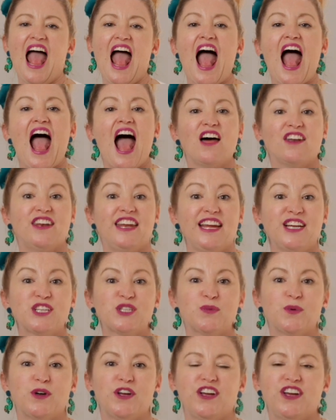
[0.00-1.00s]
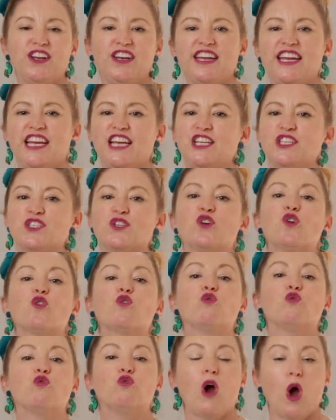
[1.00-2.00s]
Our next word is
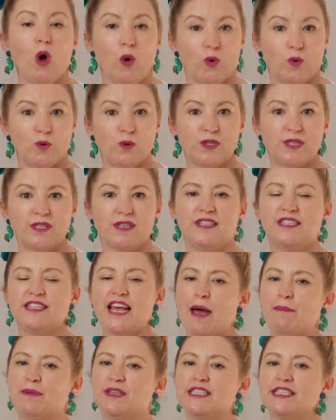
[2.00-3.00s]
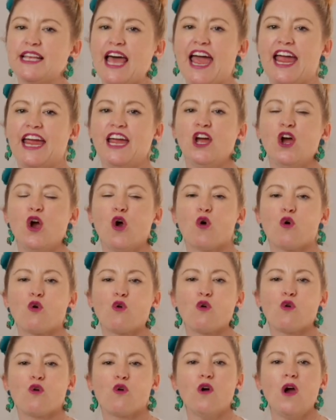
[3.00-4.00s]
rose. Tap and say
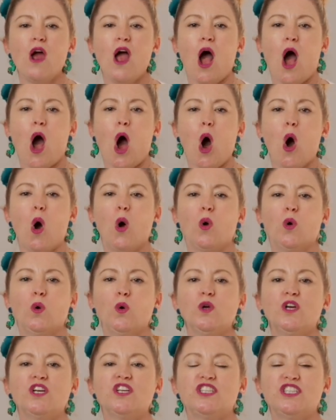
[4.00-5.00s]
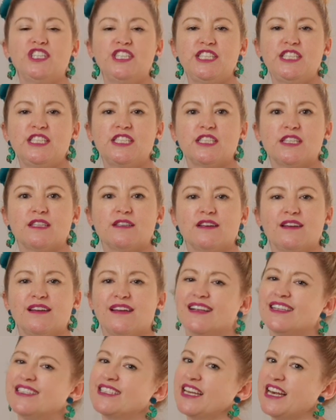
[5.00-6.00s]
r-o-z.
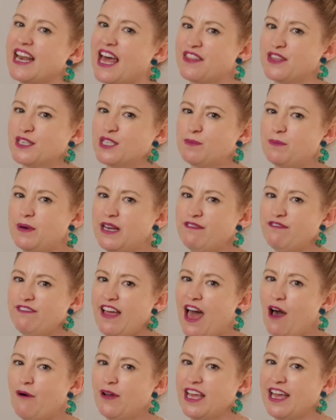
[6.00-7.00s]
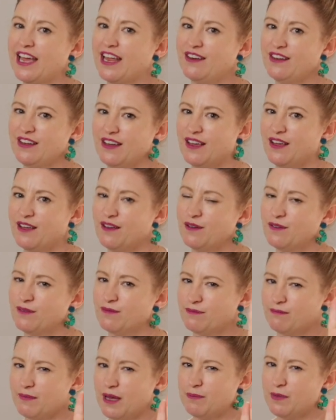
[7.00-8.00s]
It's another split vowel again.
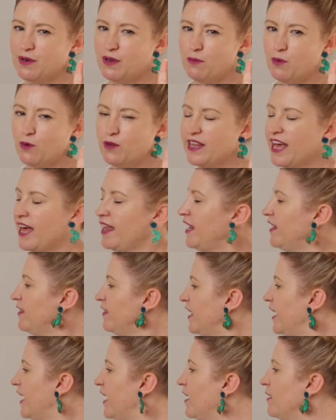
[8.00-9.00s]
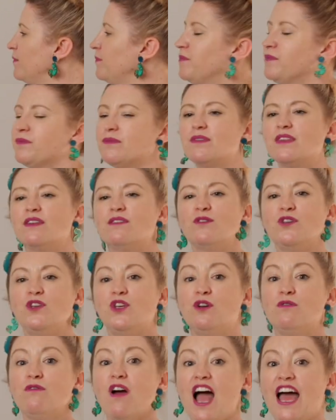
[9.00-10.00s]
Remember to put that in there.
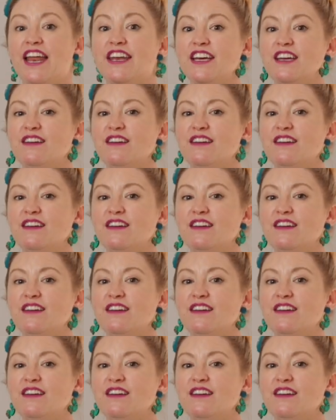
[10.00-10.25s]
You write it.